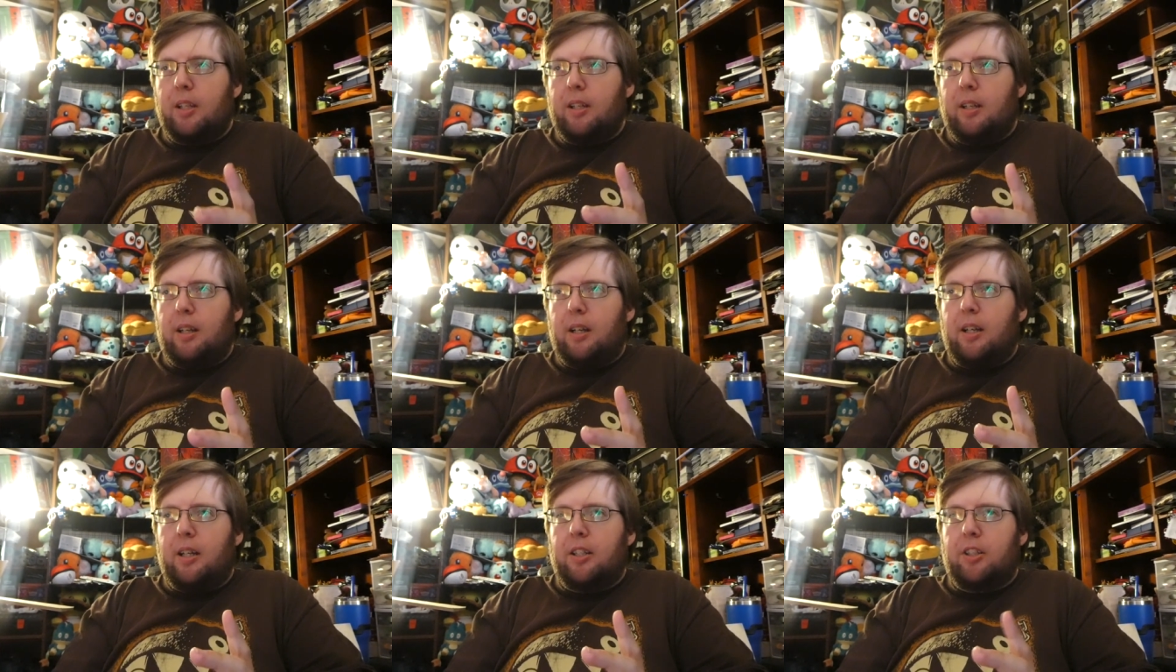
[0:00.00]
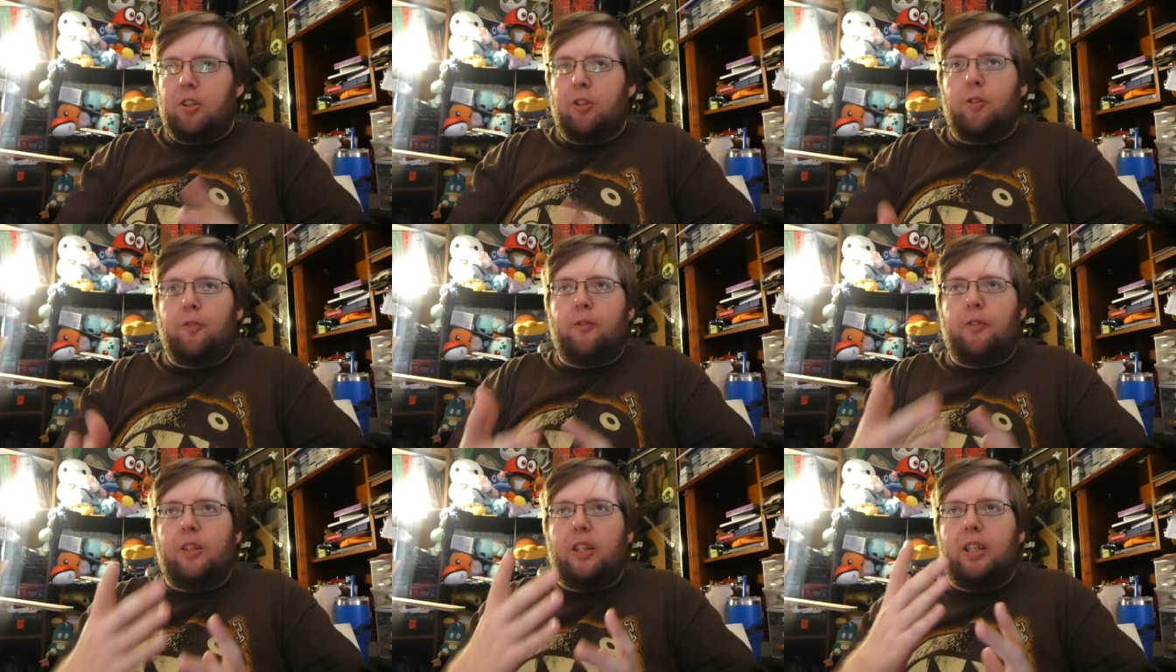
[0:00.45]
Uh,
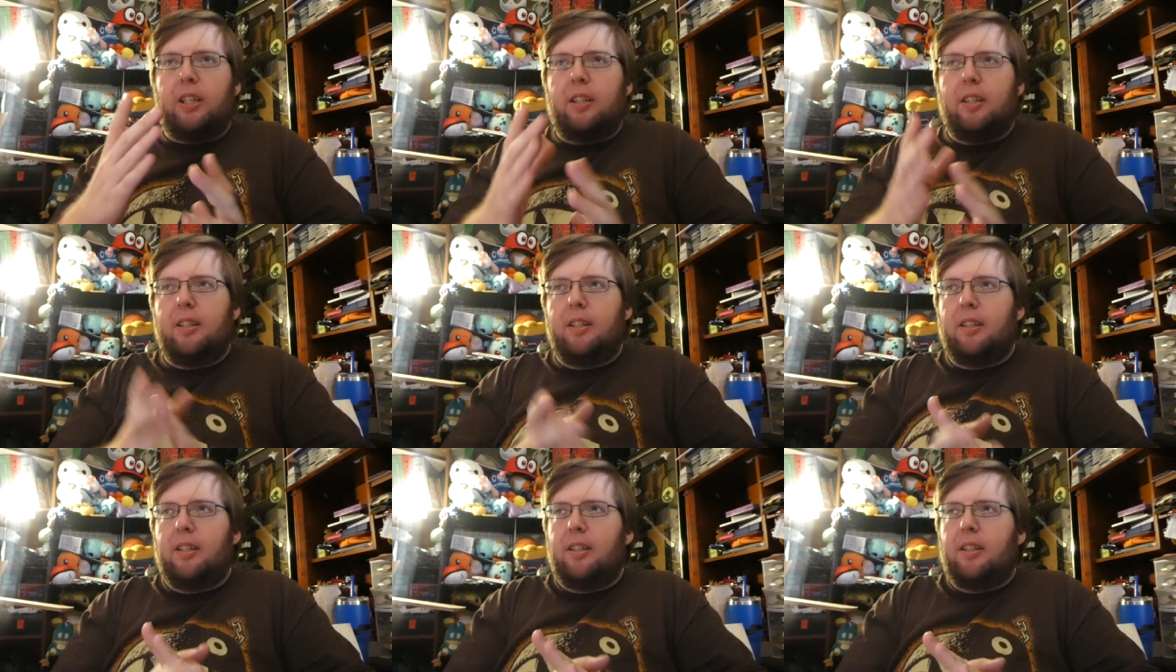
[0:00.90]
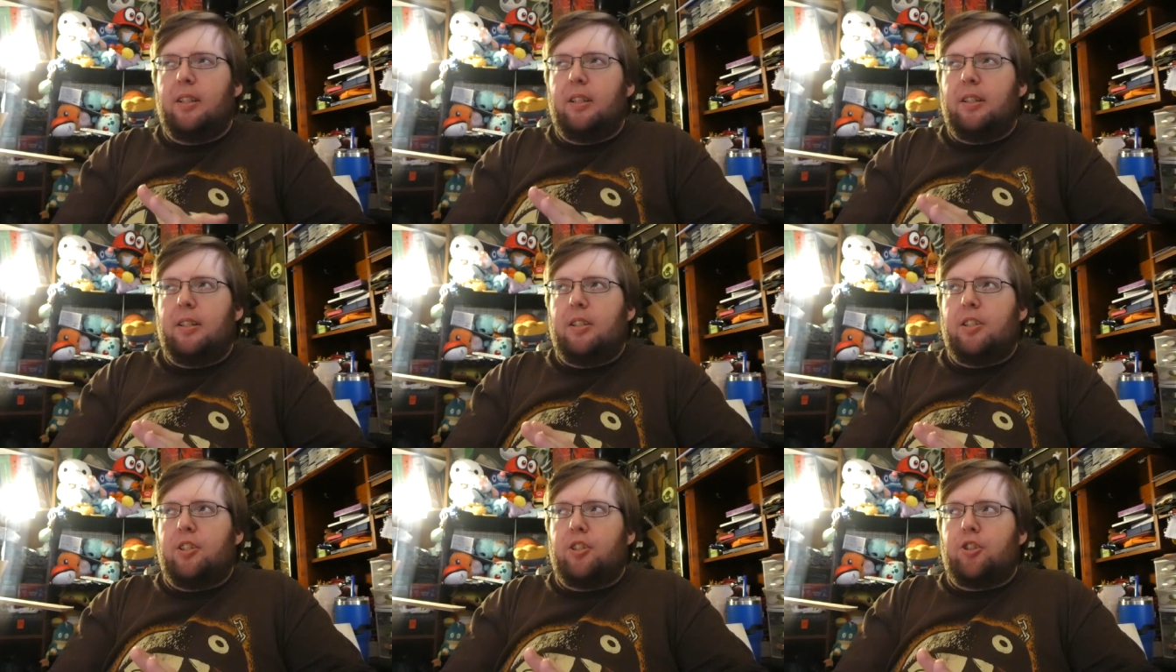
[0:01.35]
Goofy
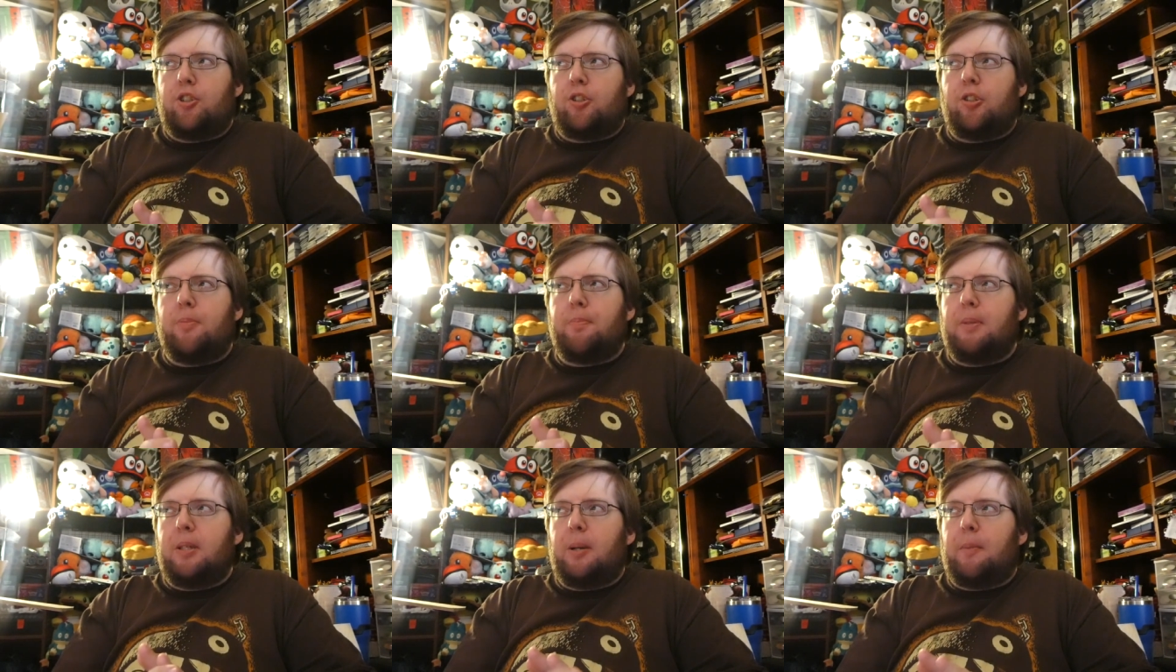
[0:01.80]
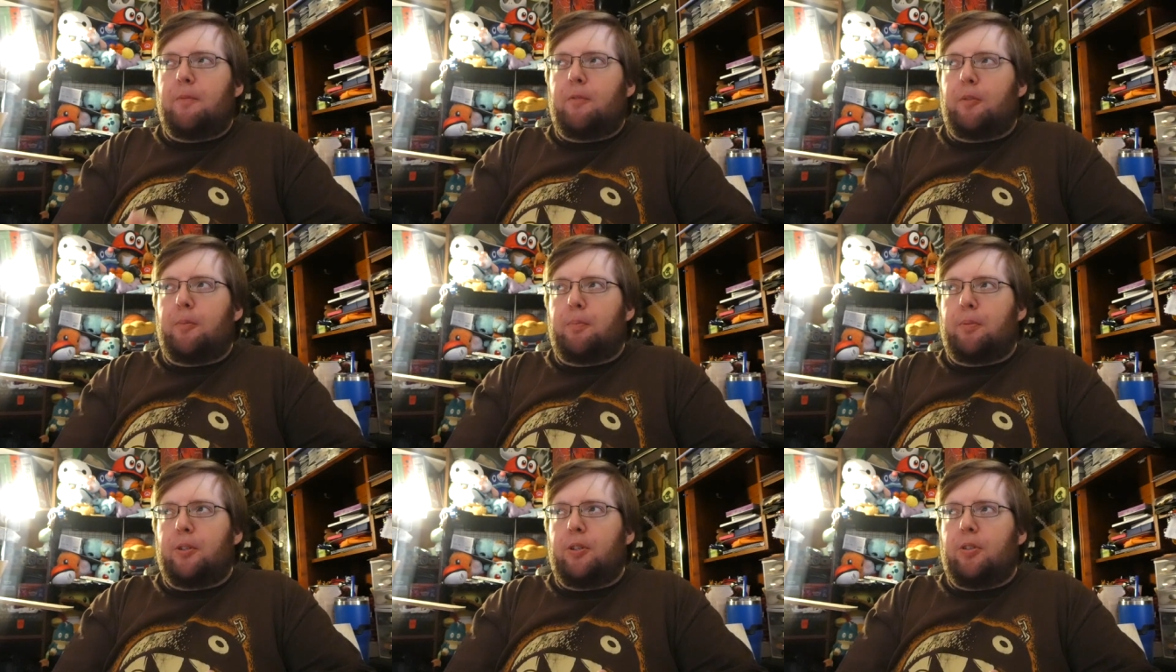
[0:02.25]
should be up
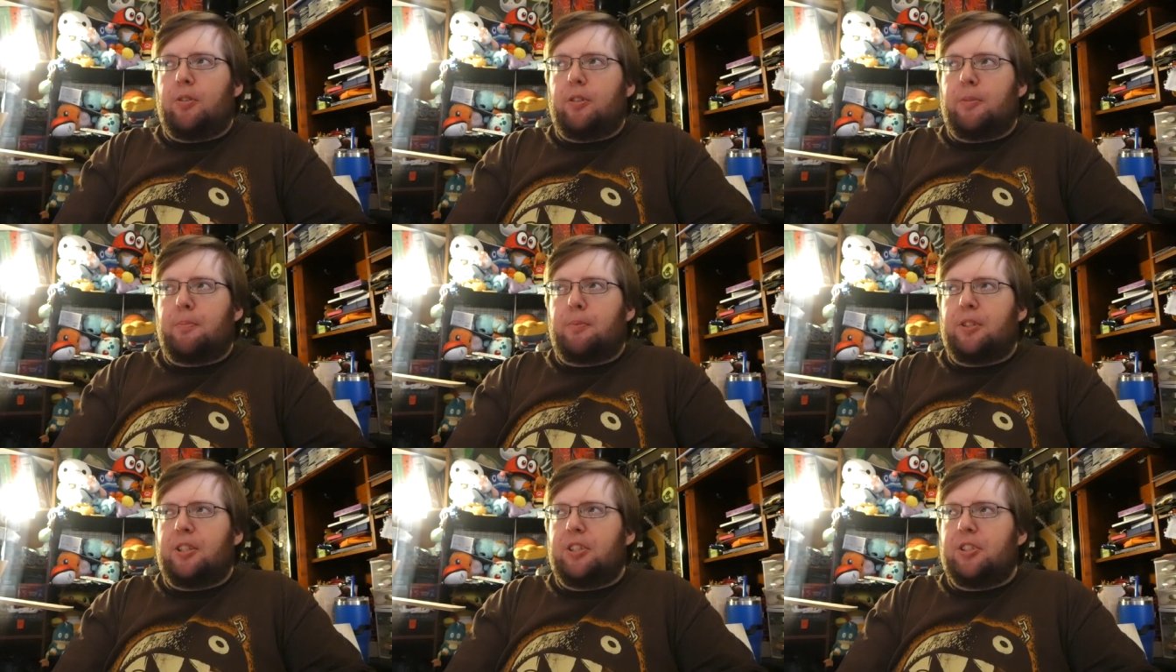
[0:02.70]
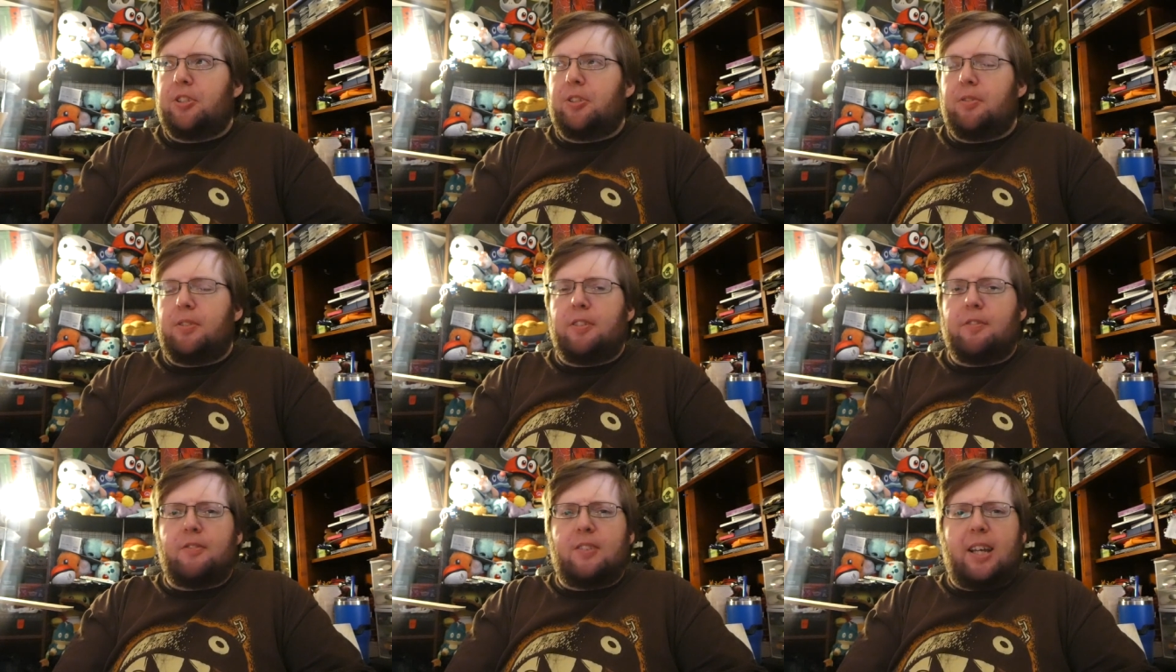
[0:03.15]
for pre-order pretty
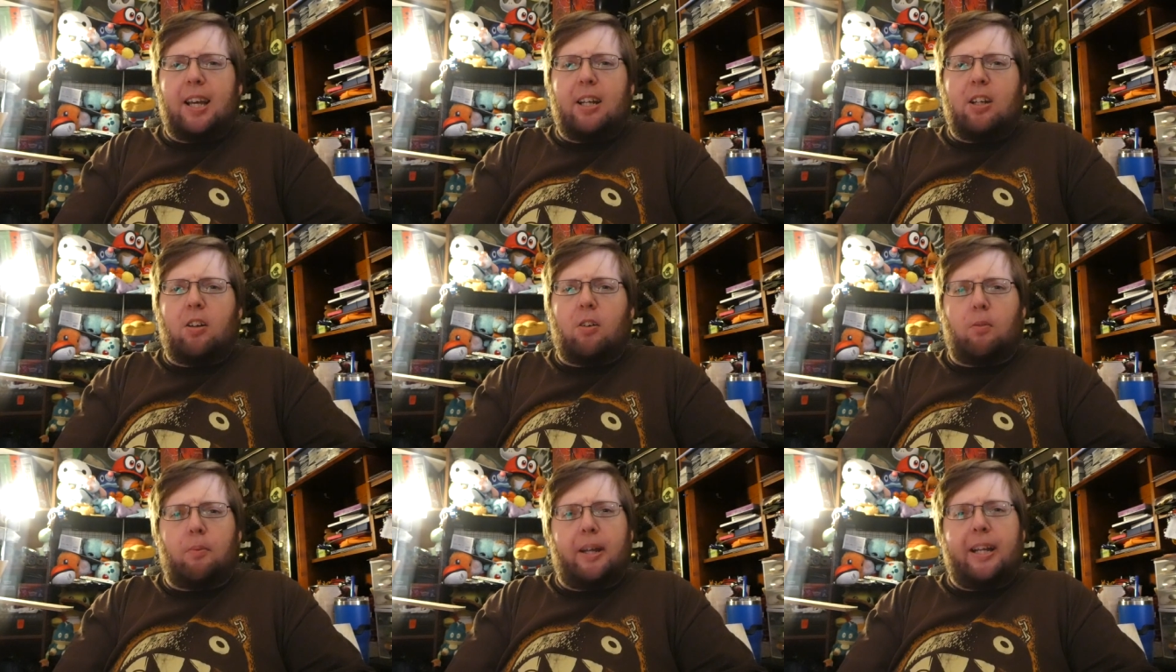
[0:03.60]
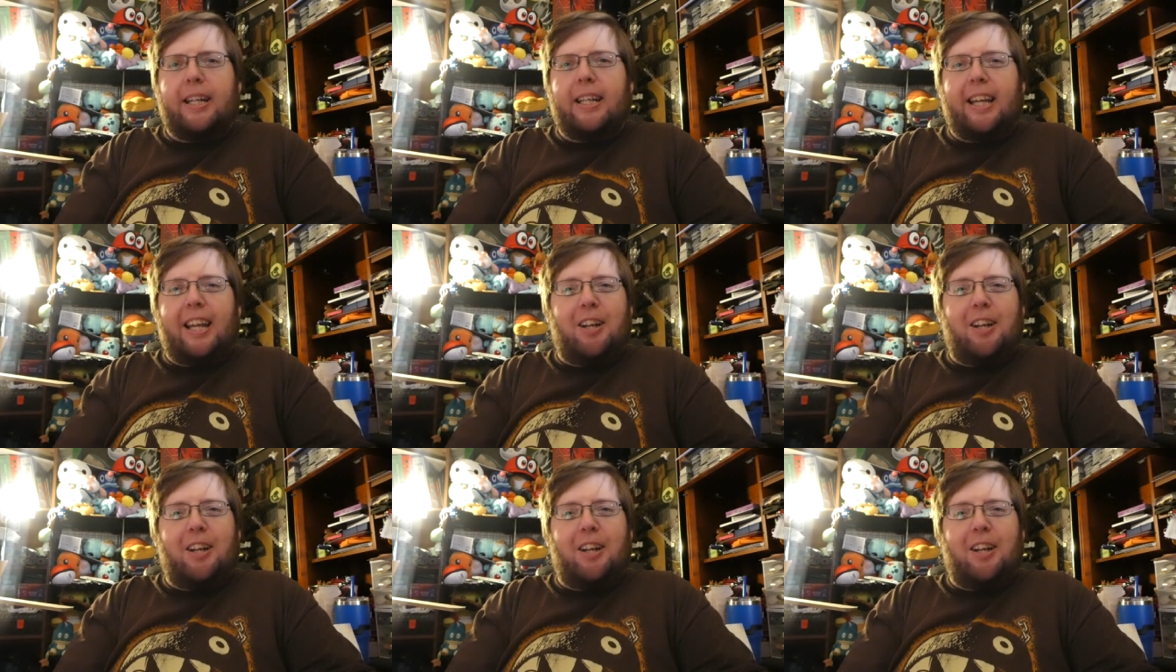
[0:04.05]
soon, if not already.